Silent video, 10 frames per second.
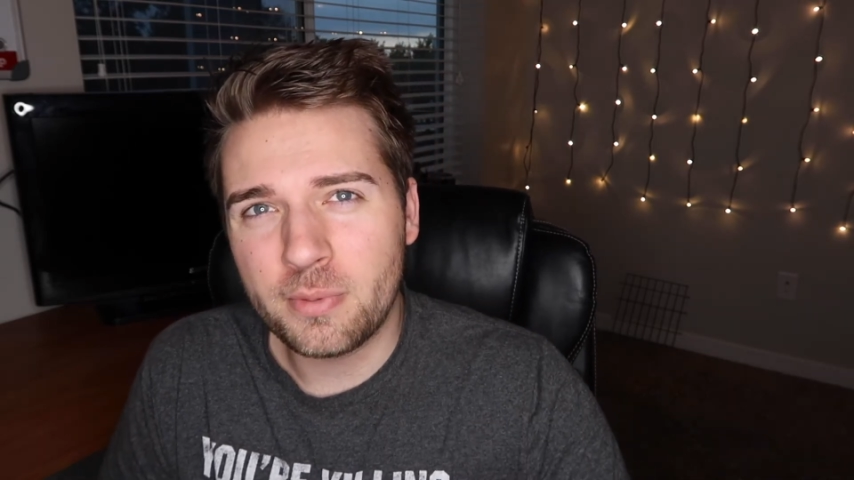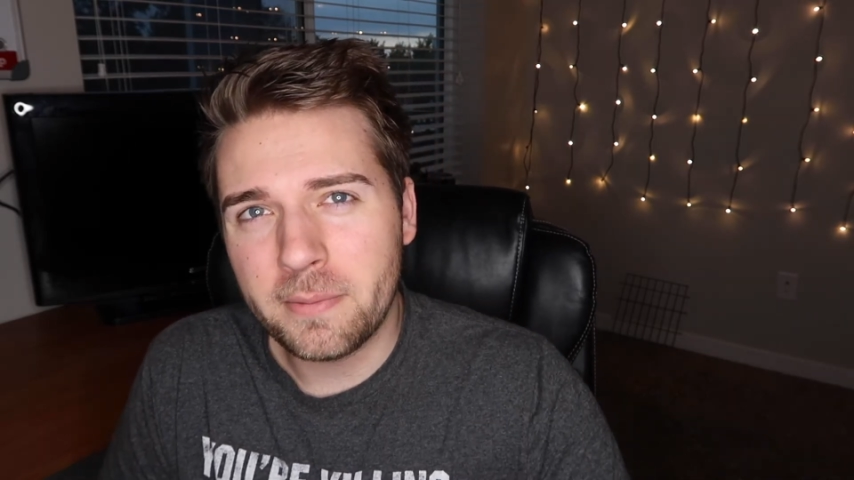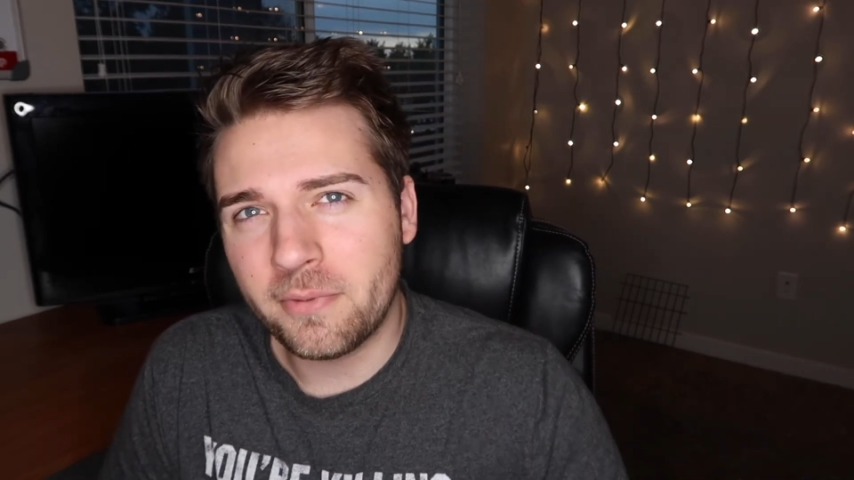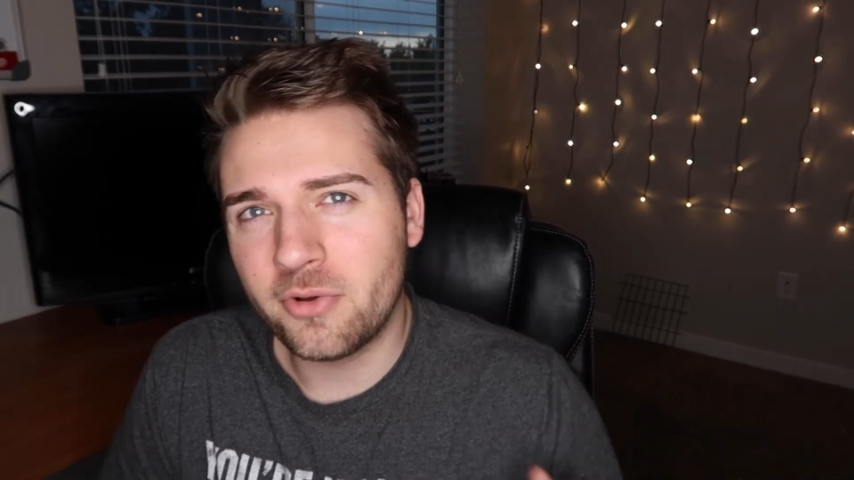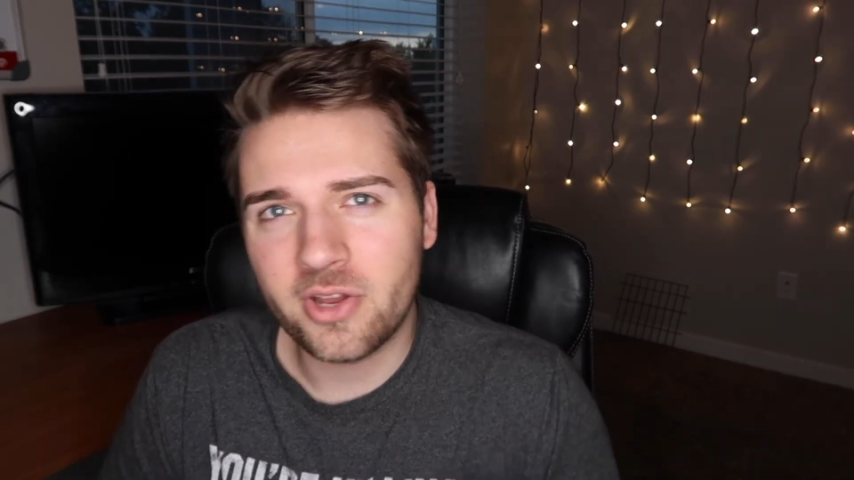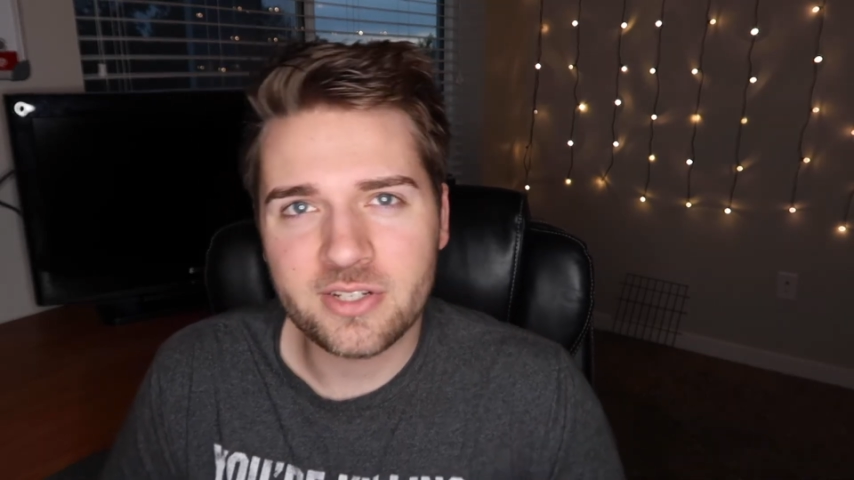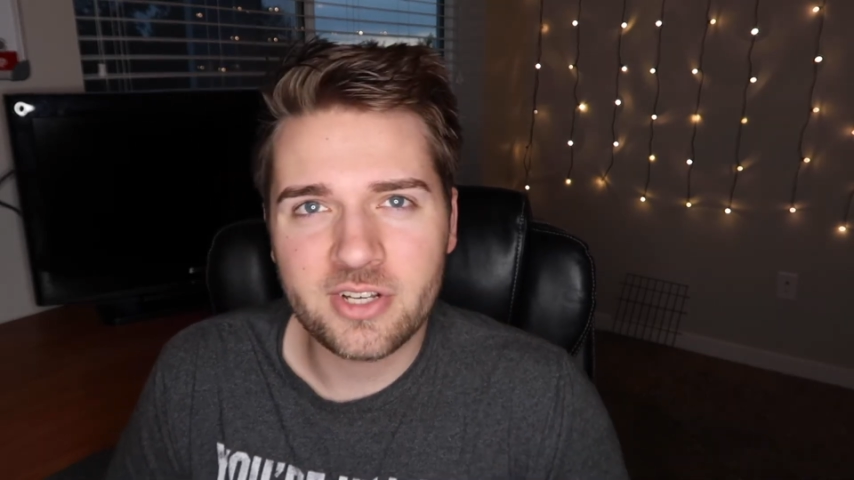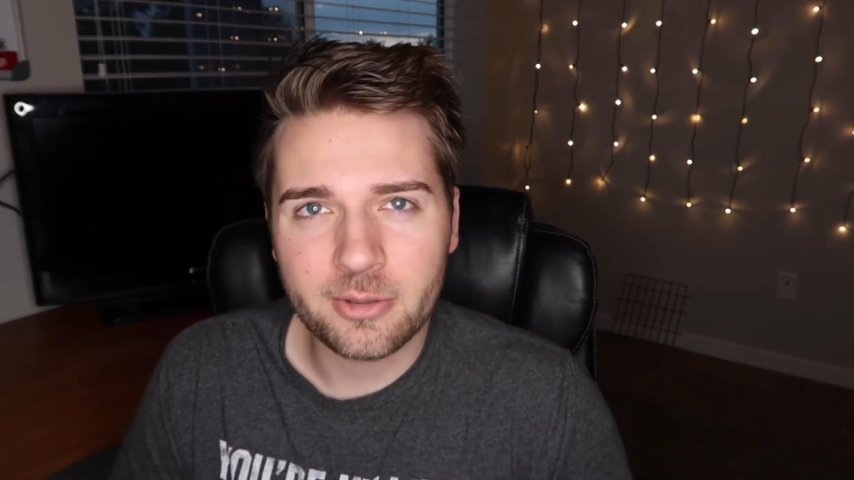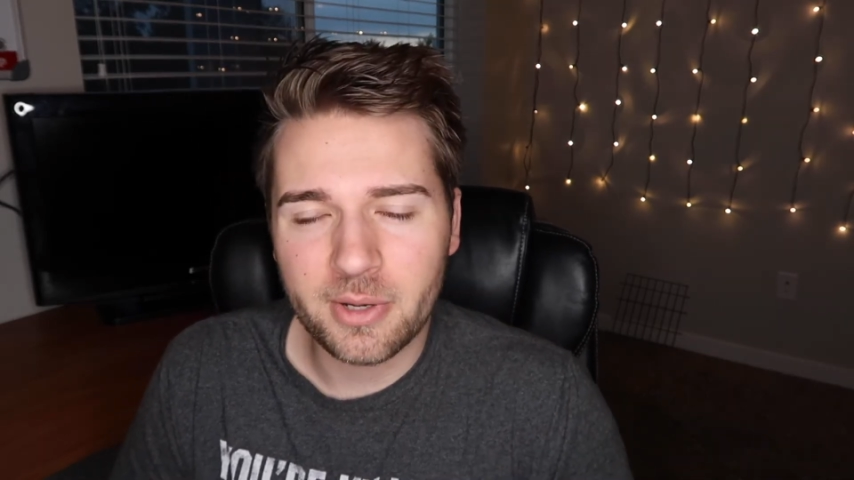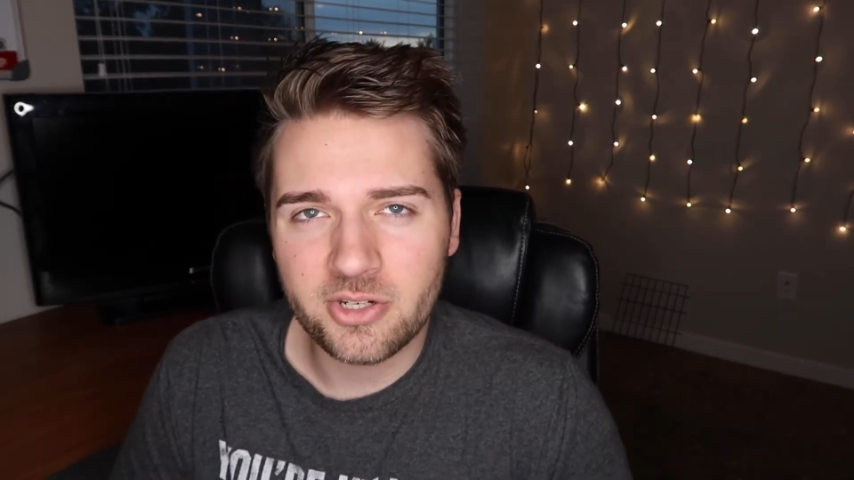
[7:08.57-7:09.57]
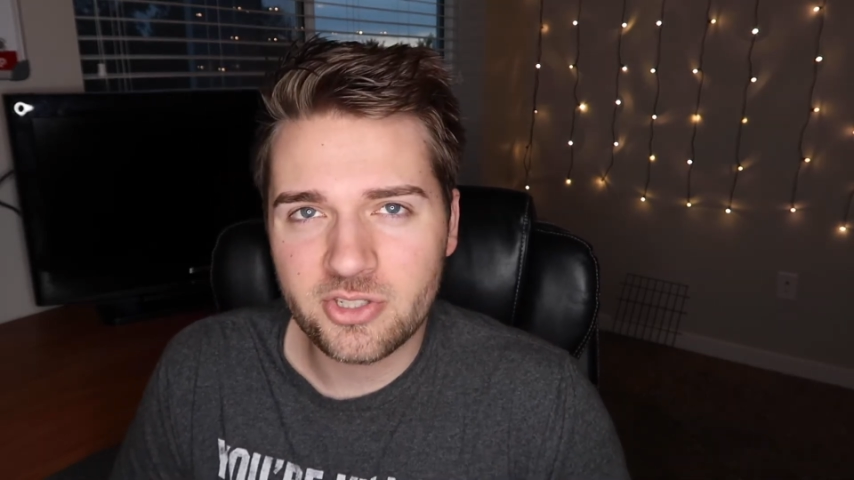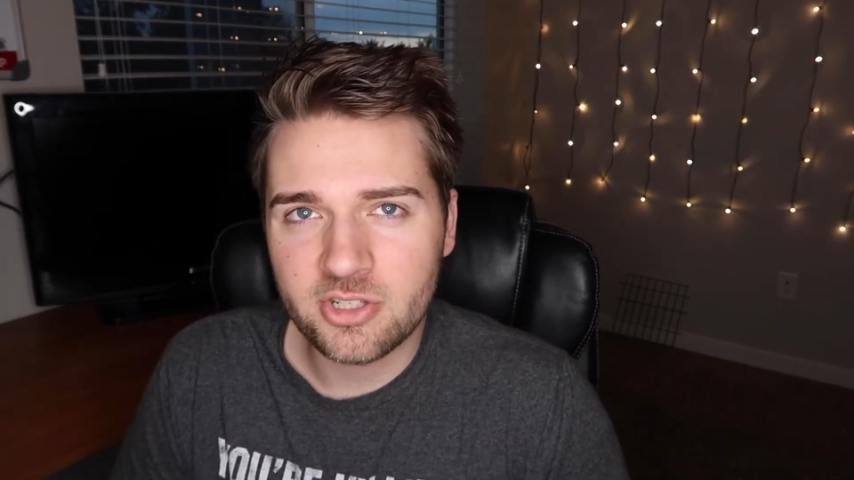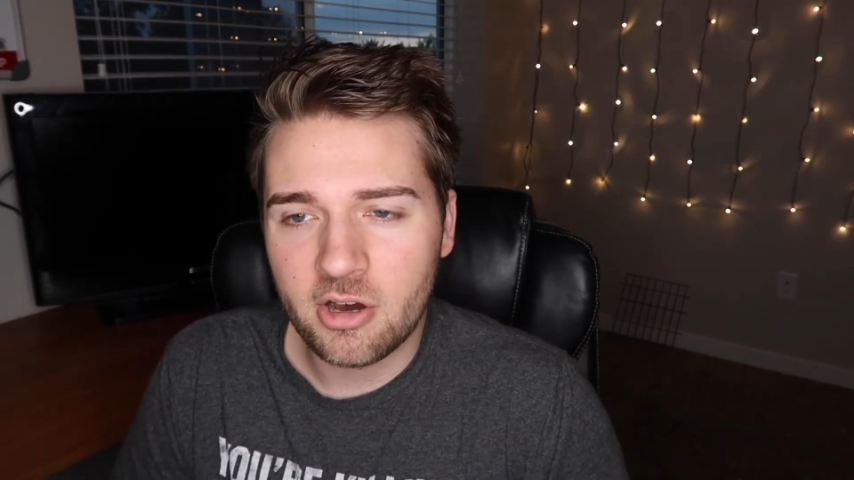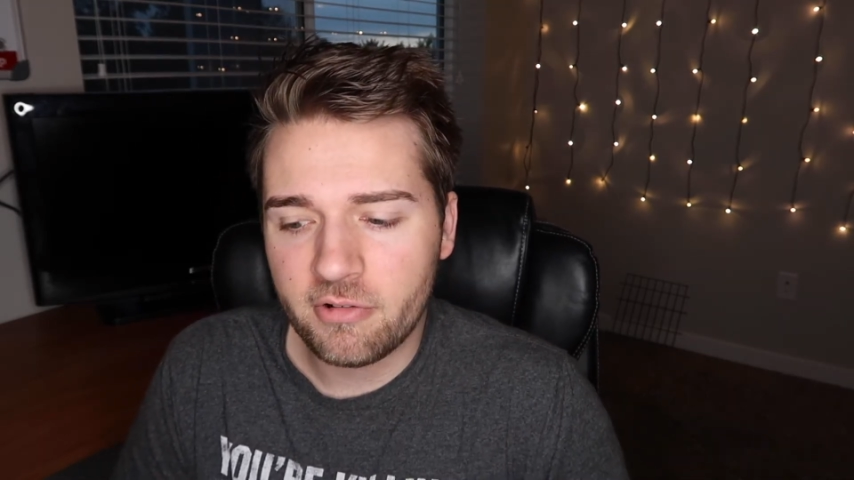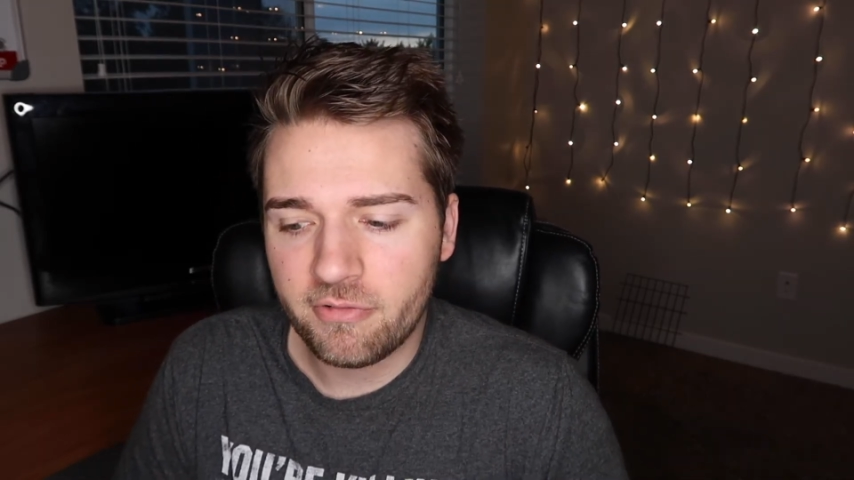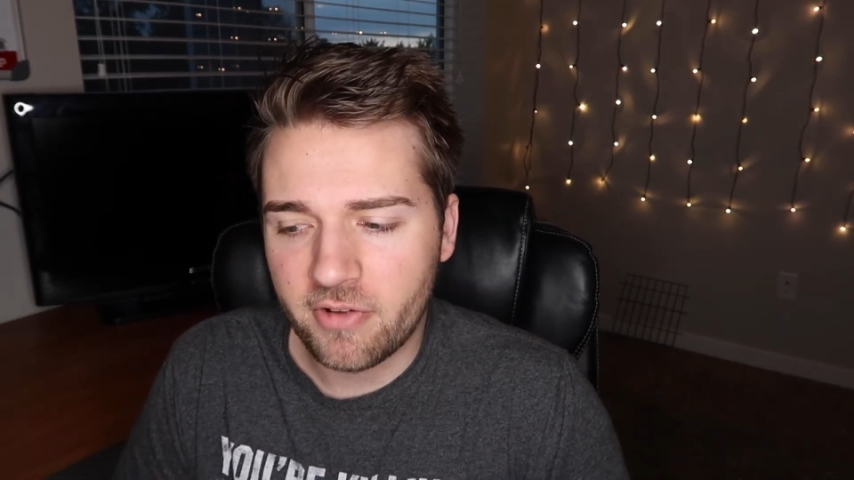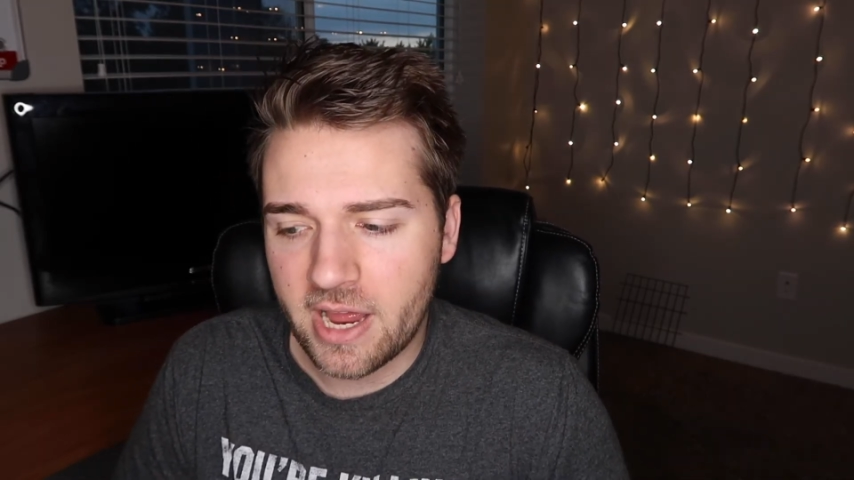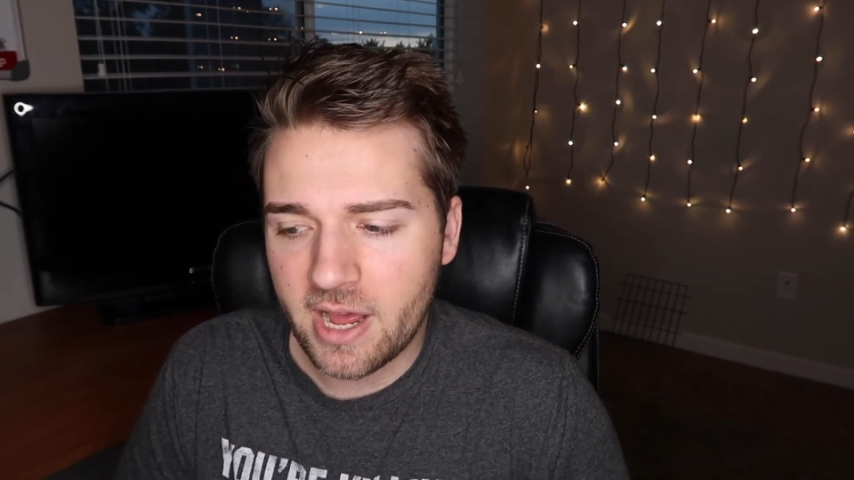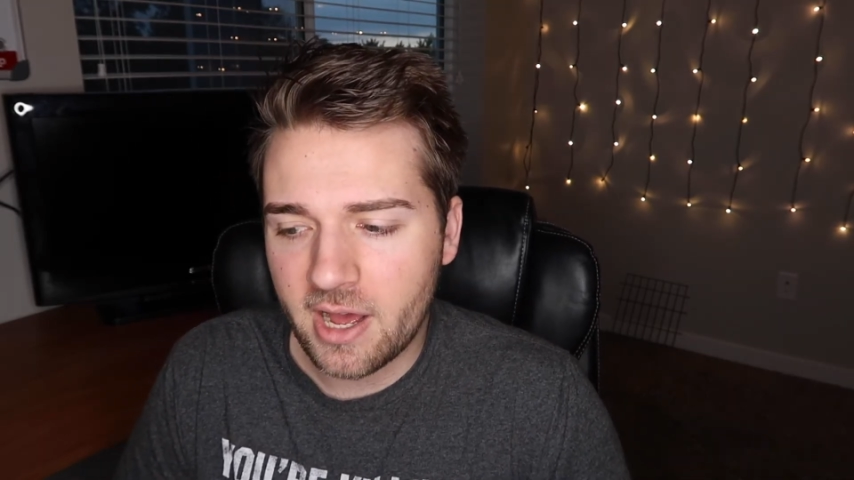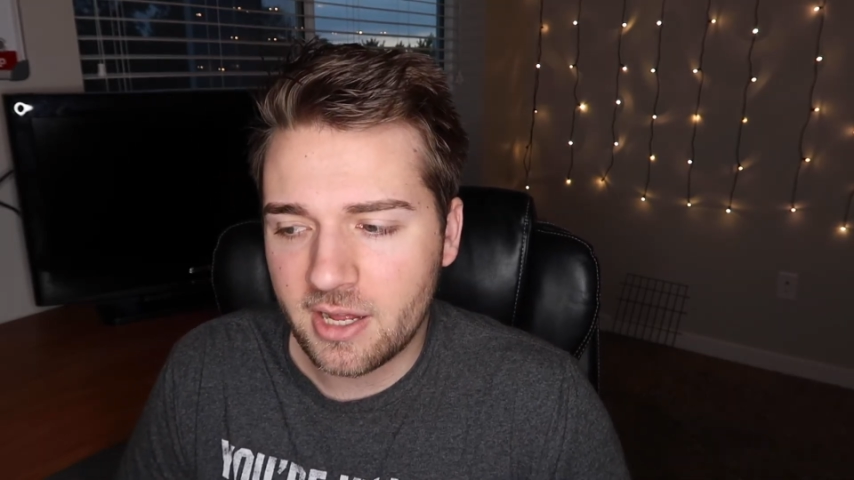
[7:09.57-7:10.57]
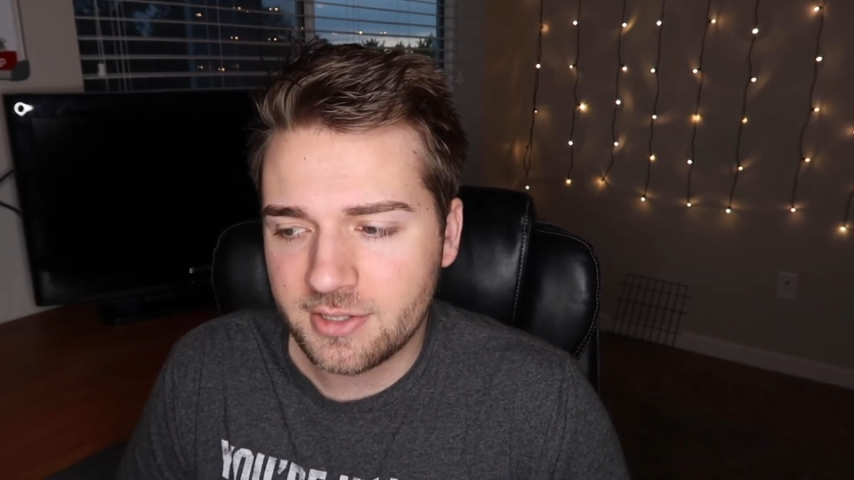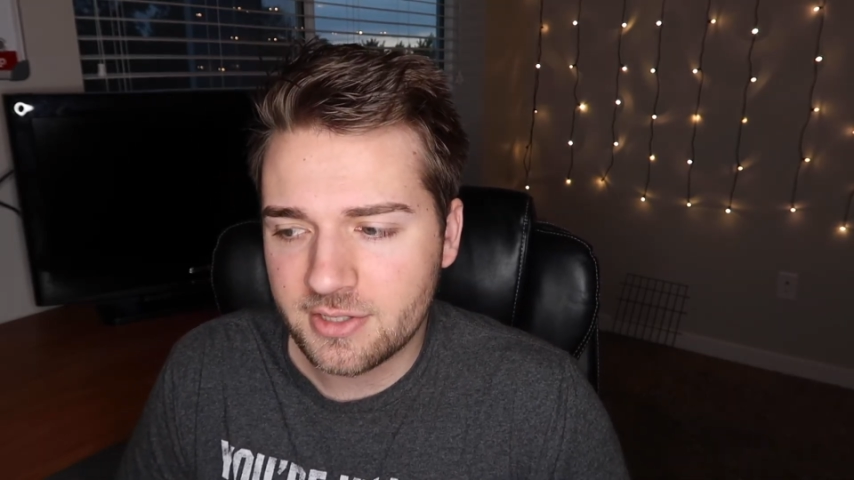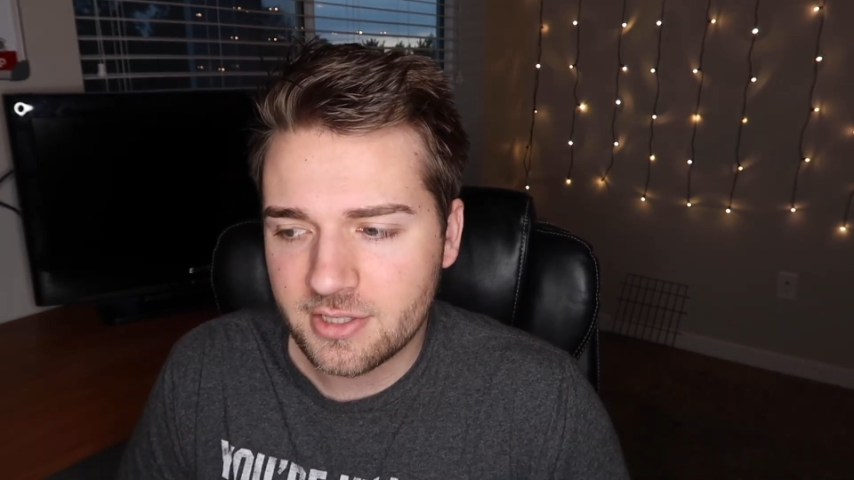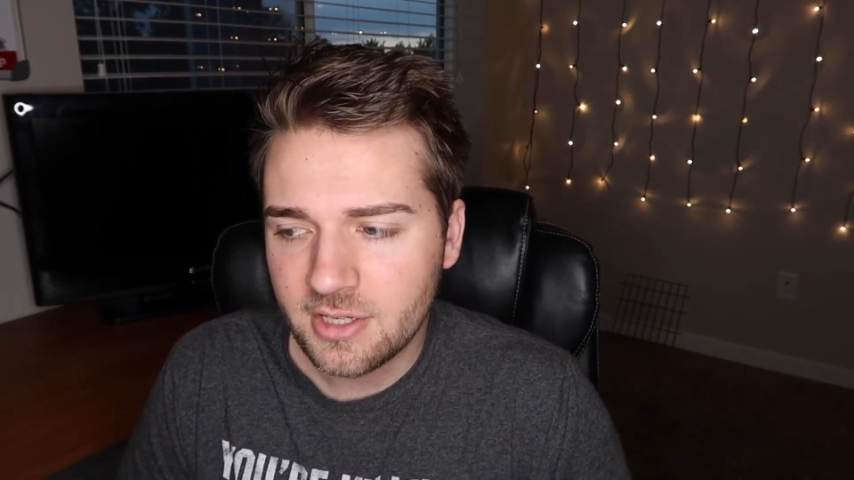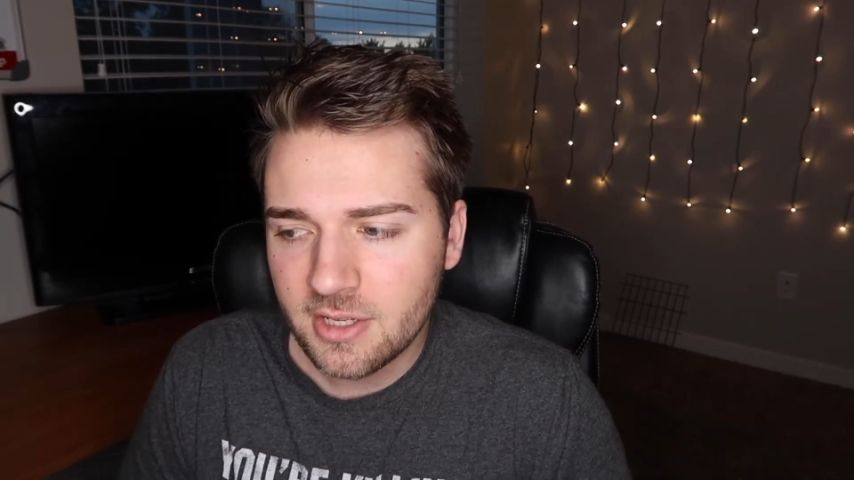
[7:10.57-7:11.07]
people and not talk about yourself and